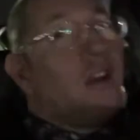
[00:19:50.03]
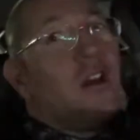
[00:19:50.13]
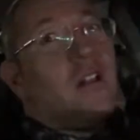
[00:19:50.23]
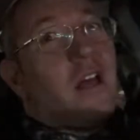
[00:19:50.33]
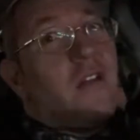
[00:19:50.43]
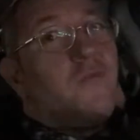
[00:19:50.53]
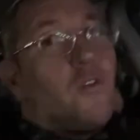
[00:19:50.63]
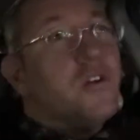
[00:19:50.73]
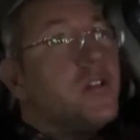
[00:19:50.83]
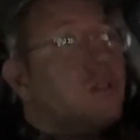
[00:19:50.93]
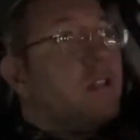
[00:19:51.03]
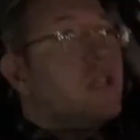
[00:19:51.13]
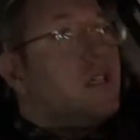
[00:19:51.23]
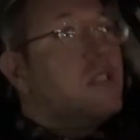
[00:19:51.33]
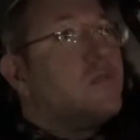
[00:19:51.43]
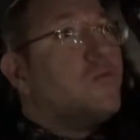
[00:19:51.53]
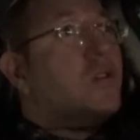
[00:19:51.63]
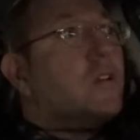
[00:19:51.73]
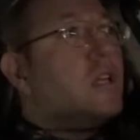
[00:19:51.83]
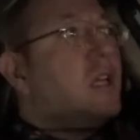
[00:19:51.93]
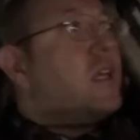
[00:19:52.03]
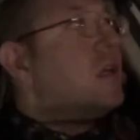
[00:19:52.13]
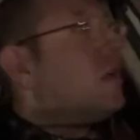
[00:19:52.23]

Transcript: LA, unfortunately, is really,